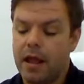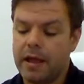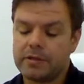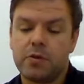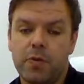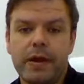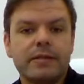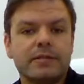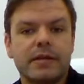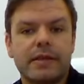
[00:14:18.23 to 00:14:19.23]
As
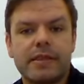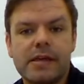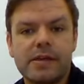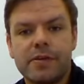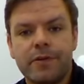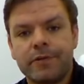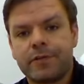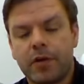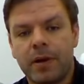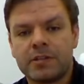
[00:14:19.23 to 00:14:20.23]
always, thank you
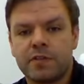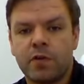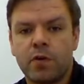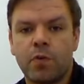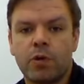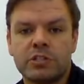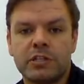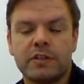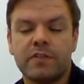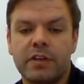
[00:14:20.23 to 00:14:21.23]
so much for
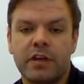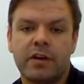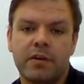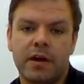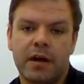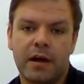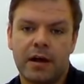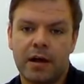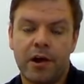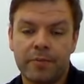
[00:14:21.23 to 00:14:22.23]
watching the video.
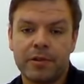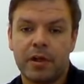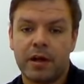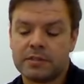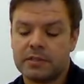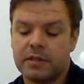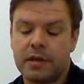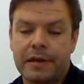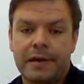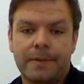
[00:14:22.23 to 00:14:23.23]
I hope you liked it.
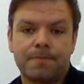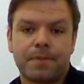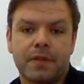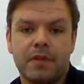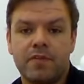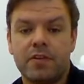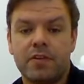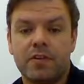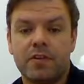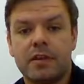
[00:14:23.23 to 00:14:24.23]
If you
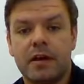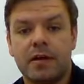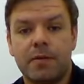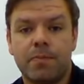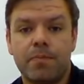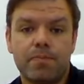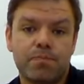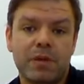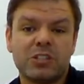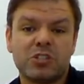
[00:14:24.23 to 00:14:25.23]
did,
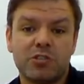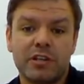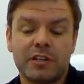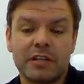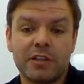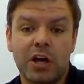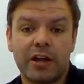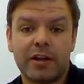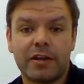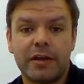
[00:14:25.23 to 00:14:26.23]
make sure you click
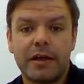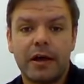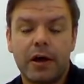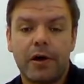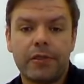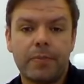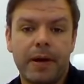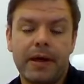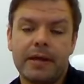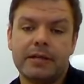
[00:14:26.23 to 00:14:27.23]
like on the
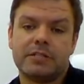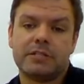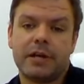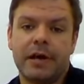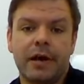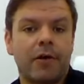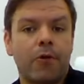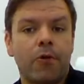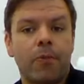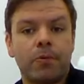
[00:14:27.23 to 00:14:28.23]
page
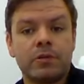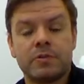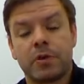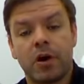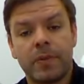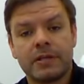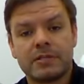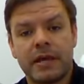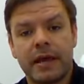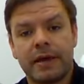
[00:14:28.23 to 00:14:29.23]
or put some
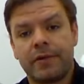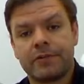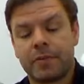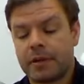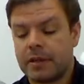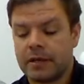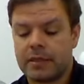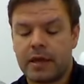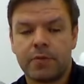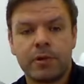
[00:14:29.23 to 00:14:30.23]
comments down or something like
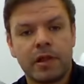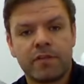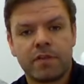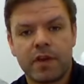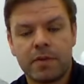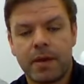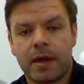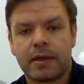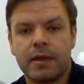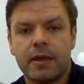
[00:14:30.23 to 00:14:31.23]
that. We love your
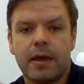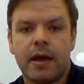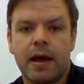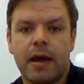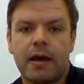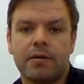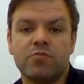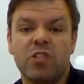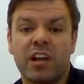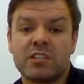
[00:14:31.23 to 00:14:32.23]
feedback.
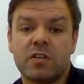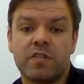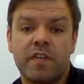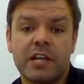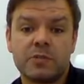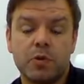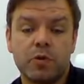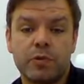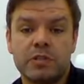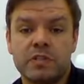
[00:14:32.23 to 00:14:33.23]
Like us on
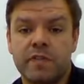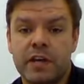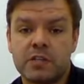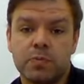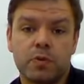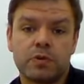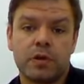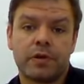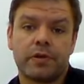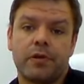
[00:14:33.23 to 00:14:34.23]
Facebook, which is
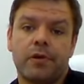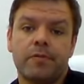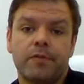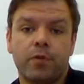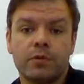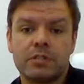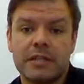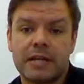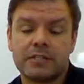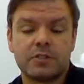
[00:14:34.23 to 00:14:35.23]

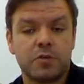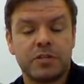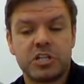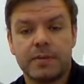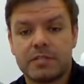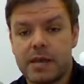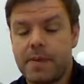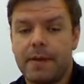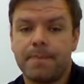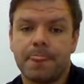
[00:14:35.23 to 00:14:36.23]

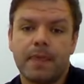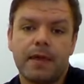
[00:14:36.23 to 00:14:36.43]
facebook.com/supercheapCPAP.